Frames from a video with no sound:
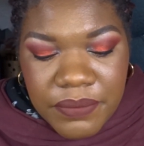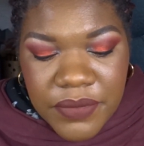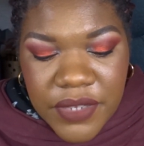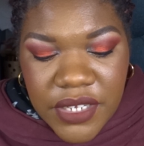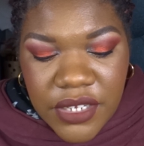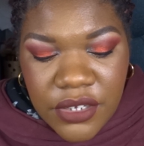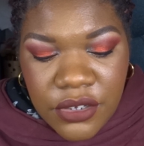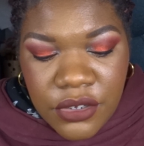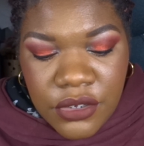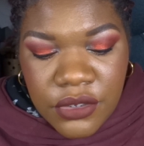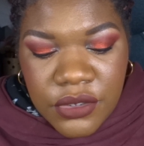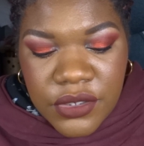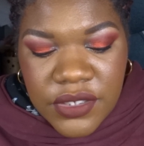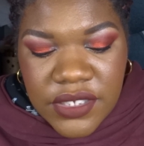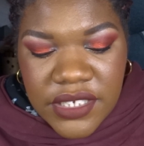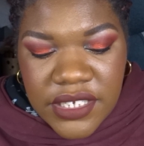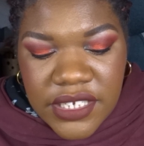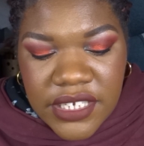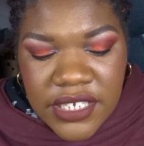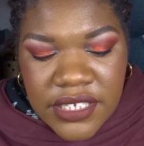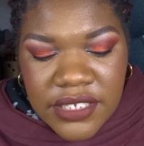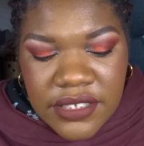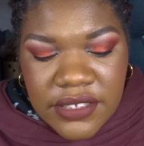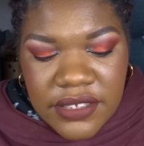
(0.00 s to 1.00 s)
Using
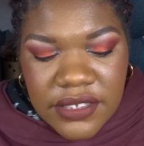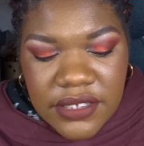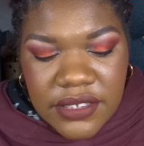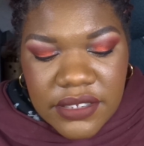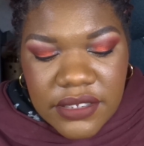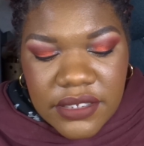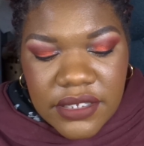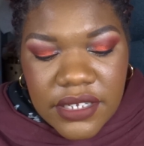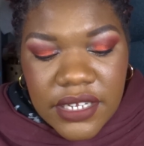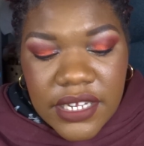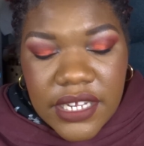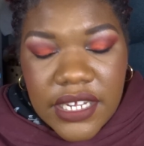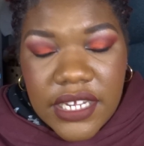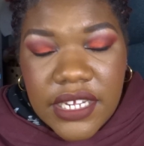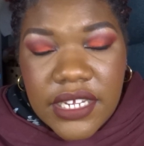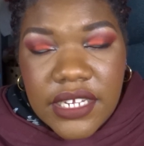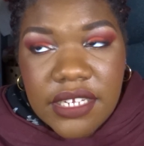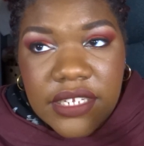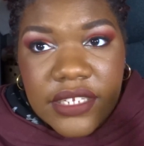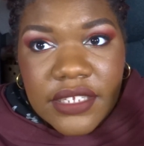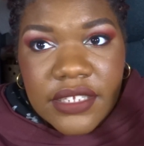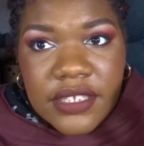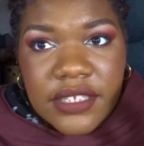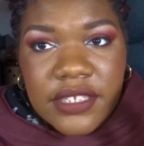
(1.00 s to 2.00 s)
it
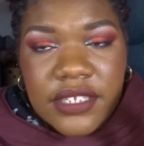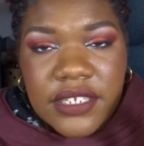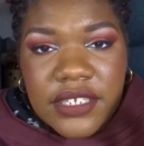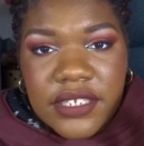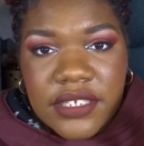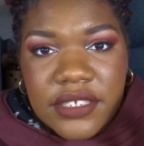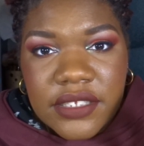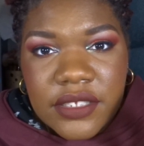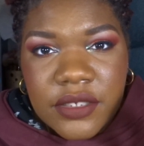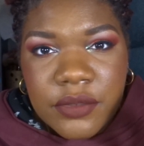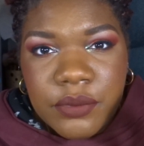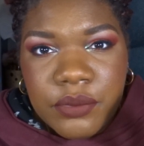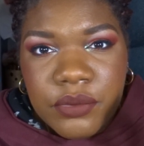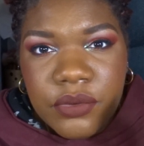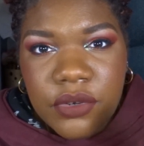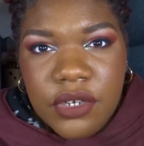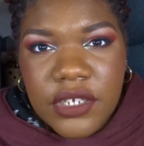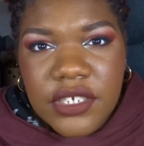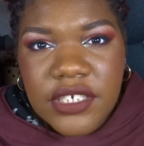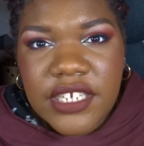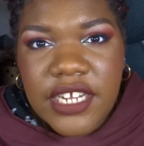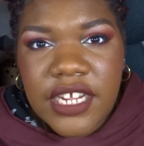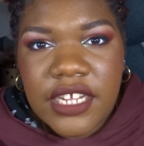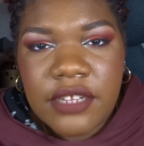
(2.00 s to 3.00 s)
in this
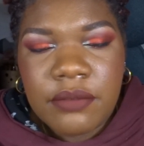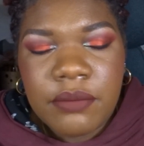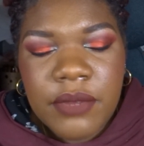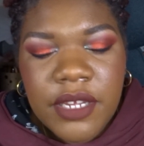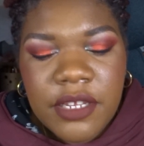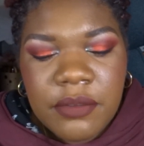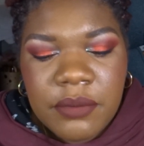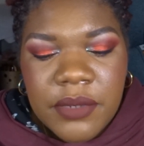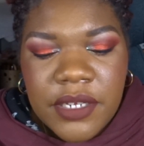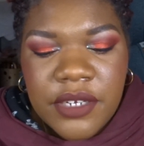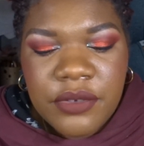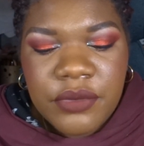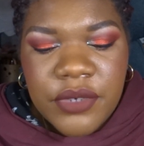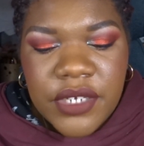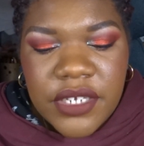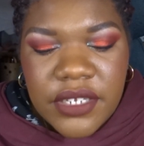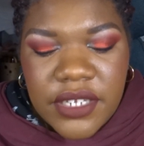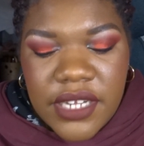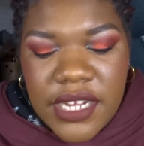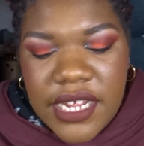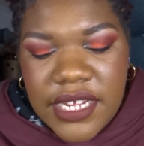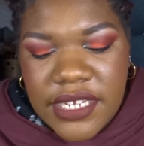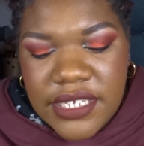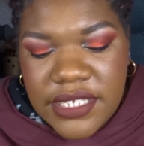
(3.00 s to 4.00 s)
project made me
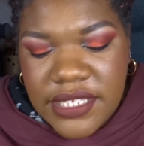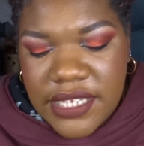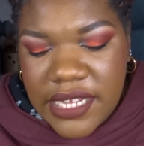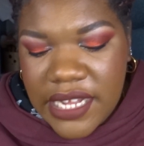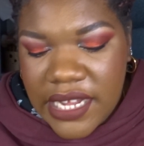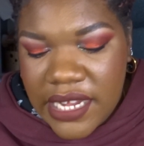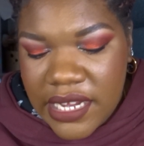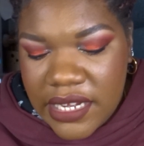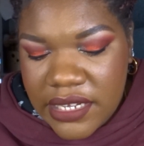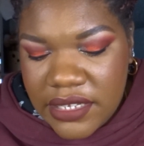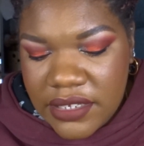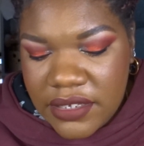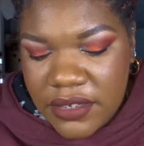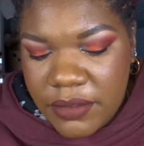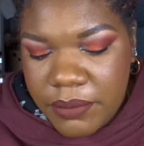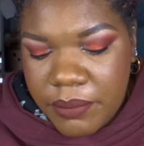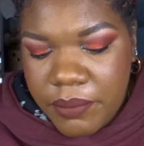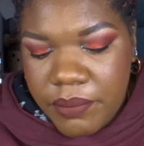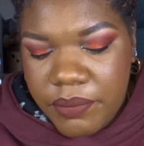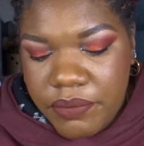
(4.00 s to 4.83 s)
realize that,